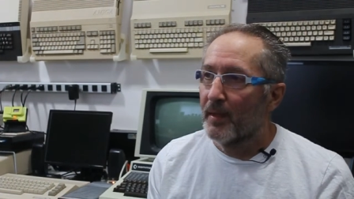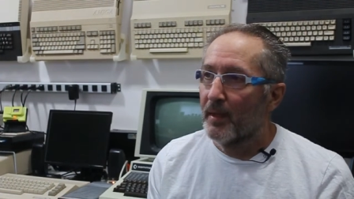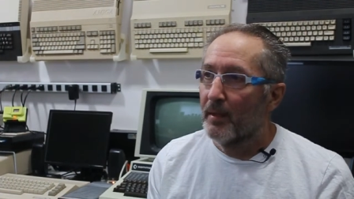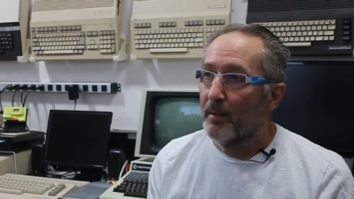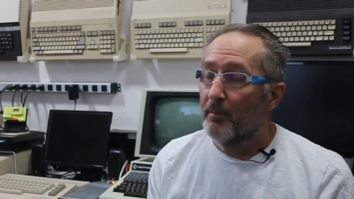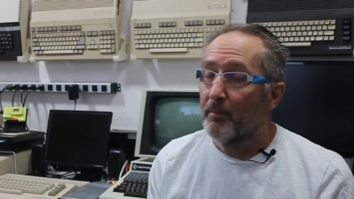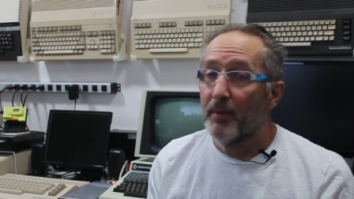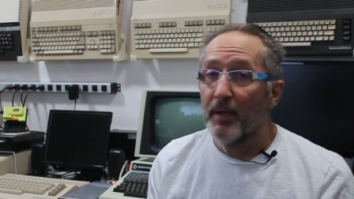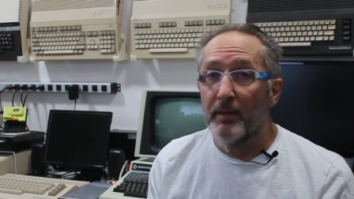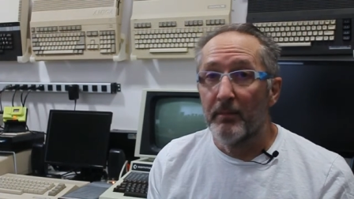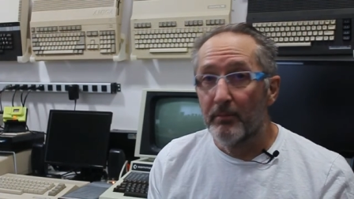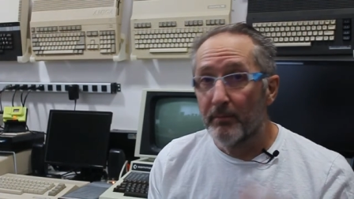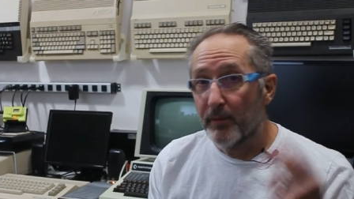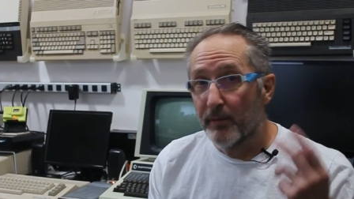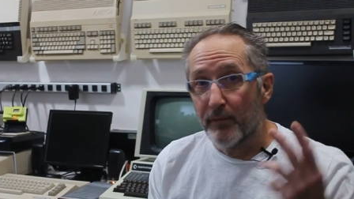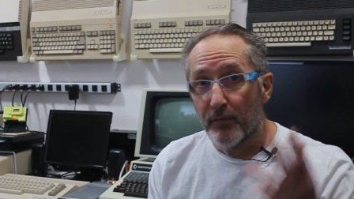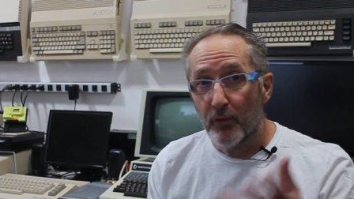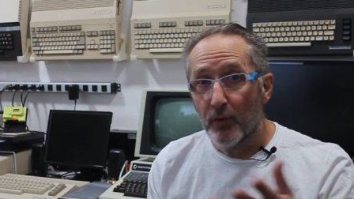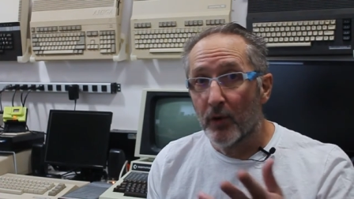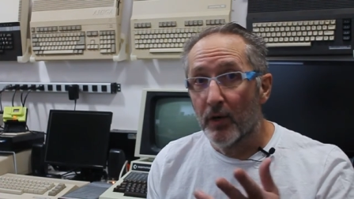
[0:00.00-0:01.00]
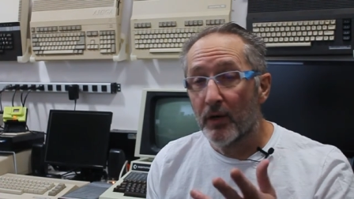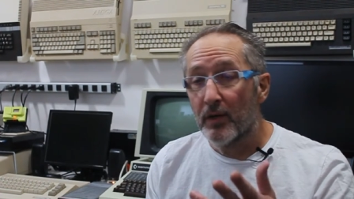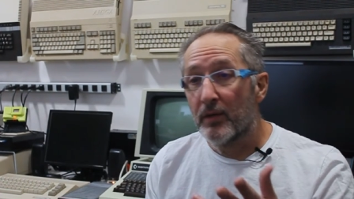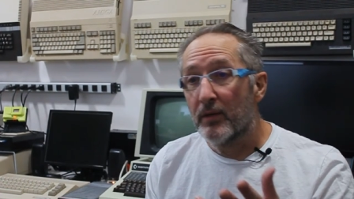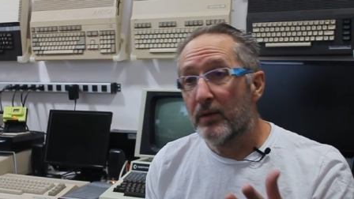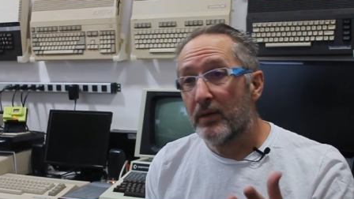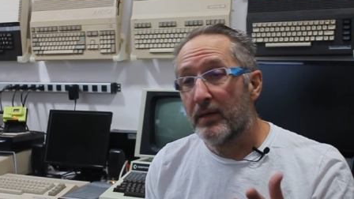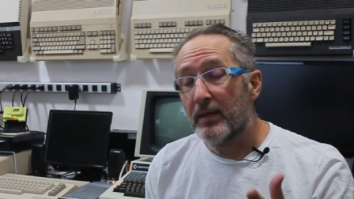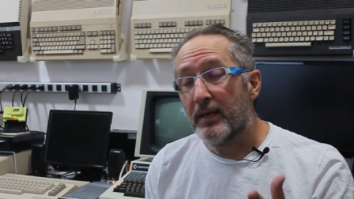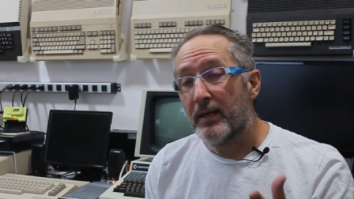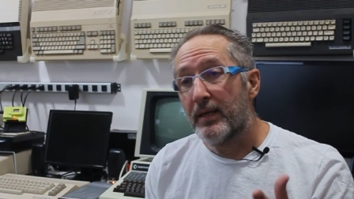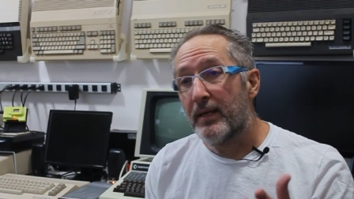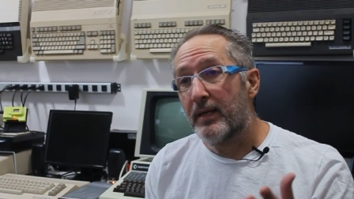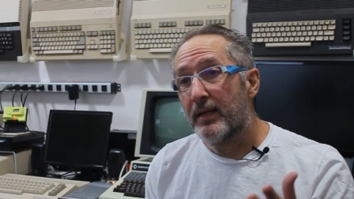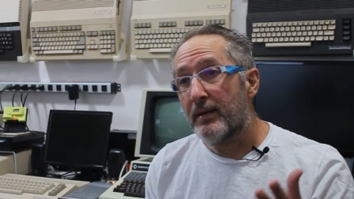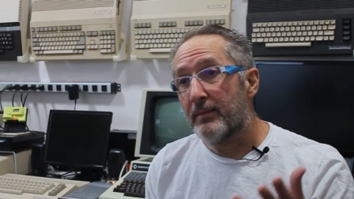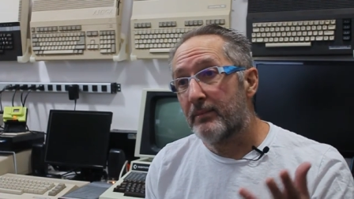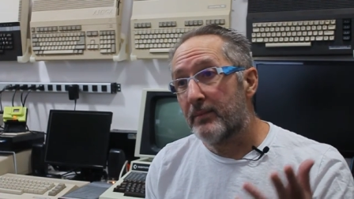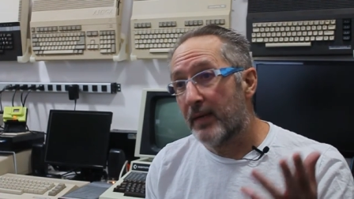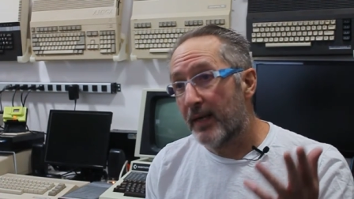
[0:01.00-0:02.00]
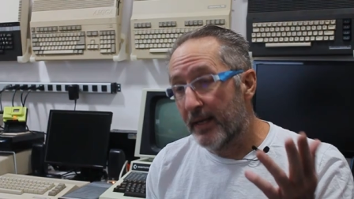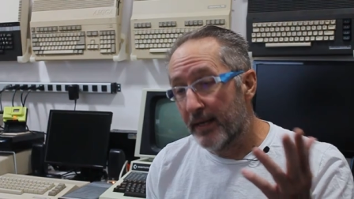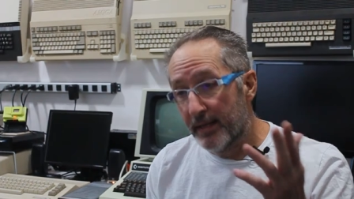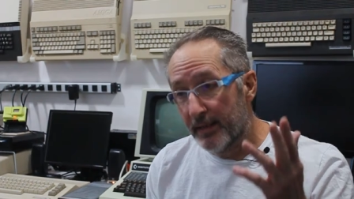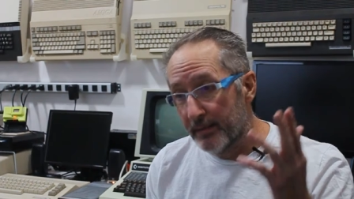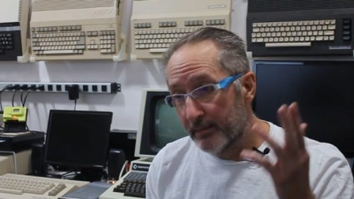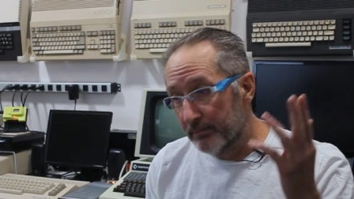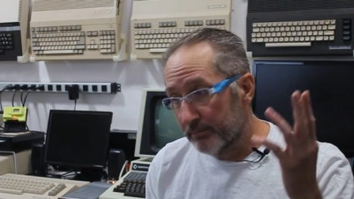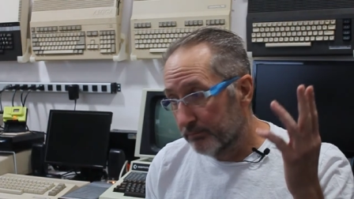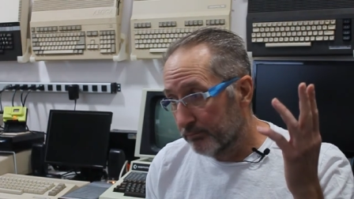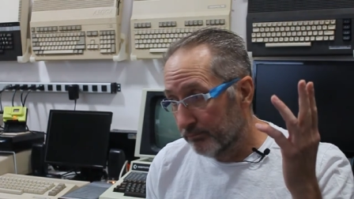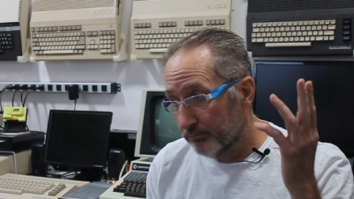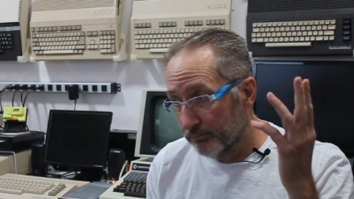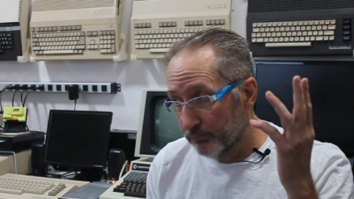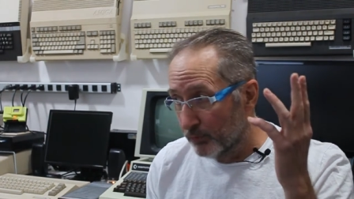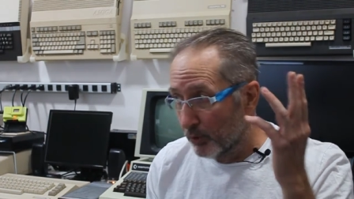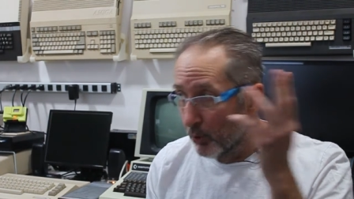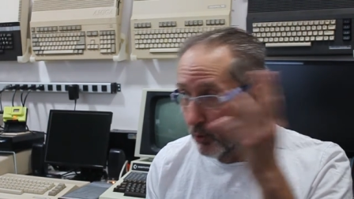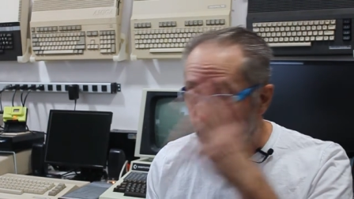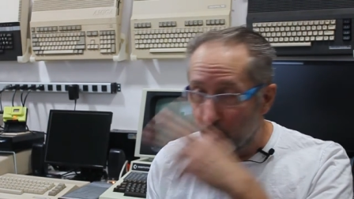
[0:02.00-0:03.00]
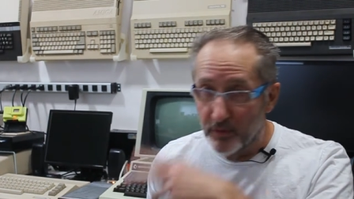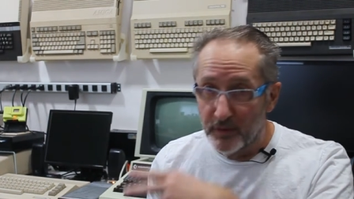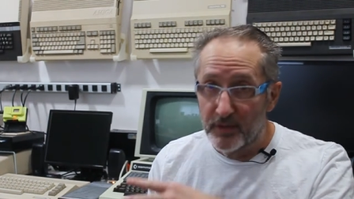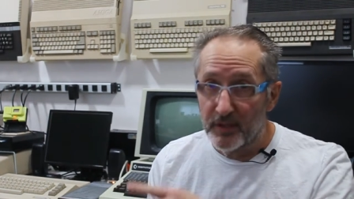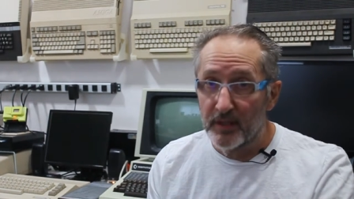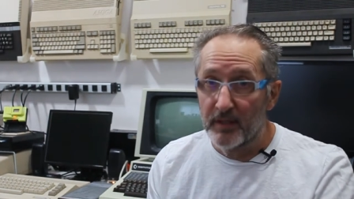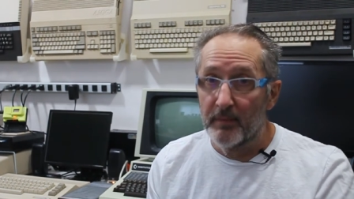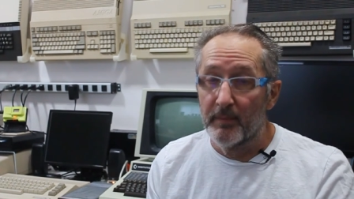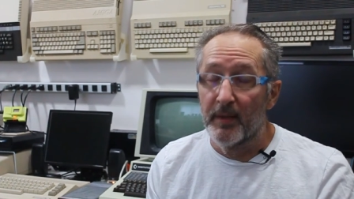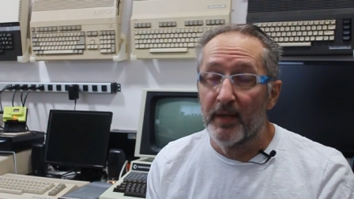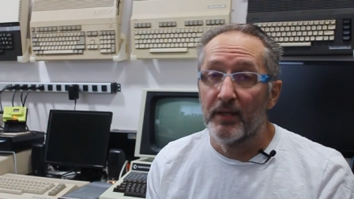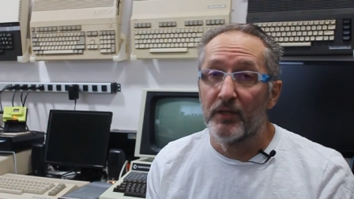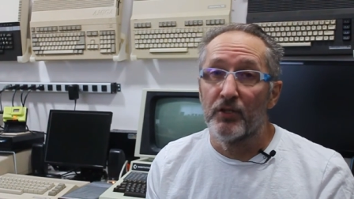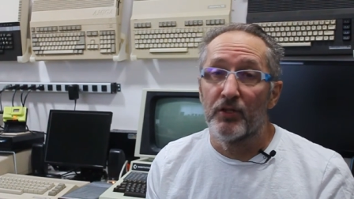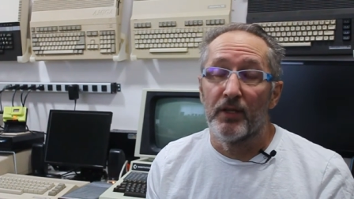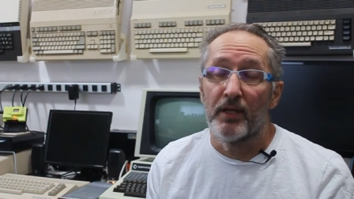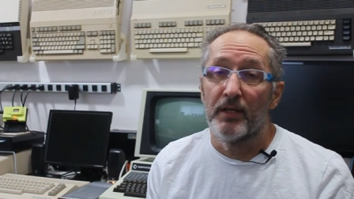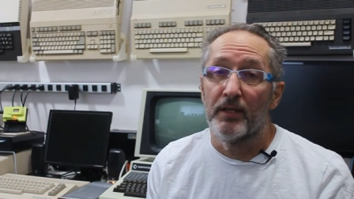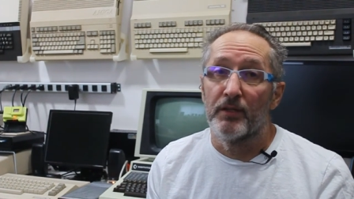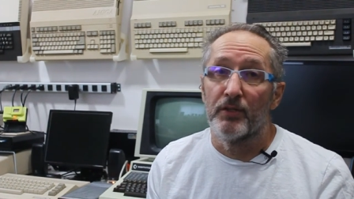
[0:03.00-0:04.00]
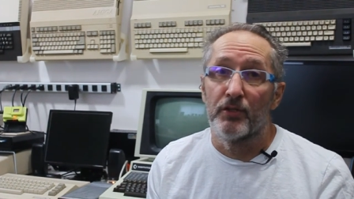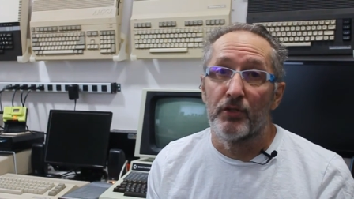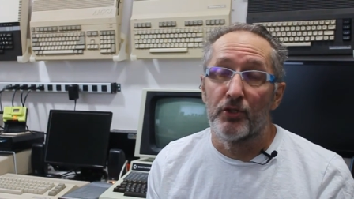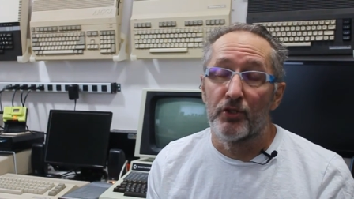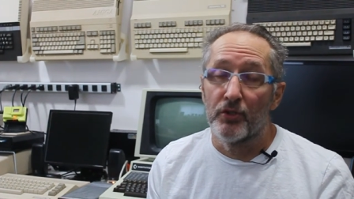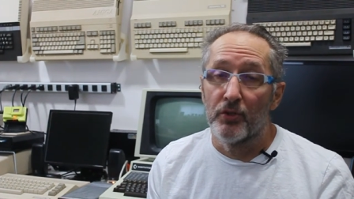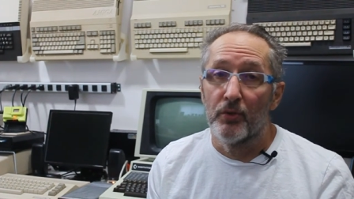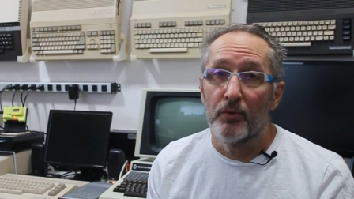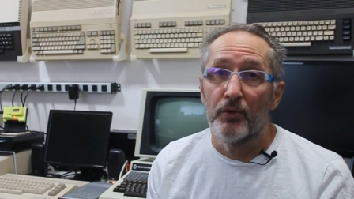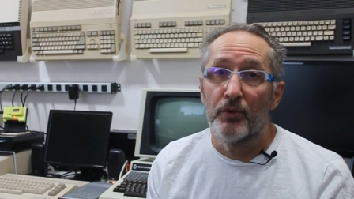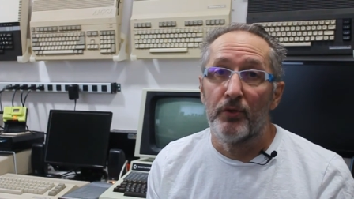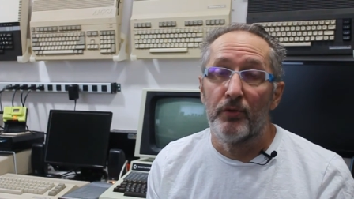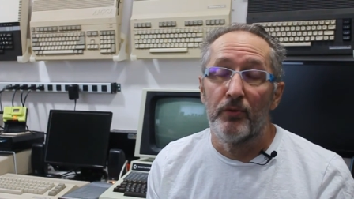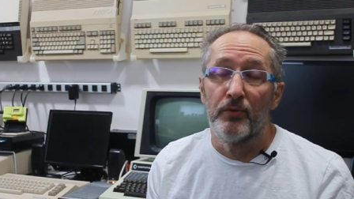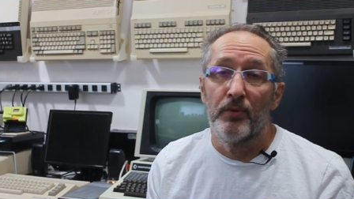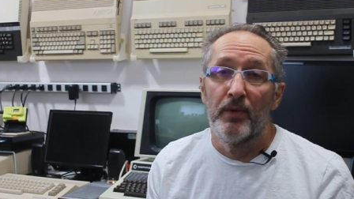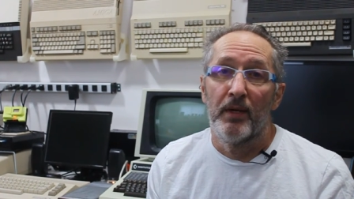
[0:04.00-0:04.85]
But before I go over to the bench and show you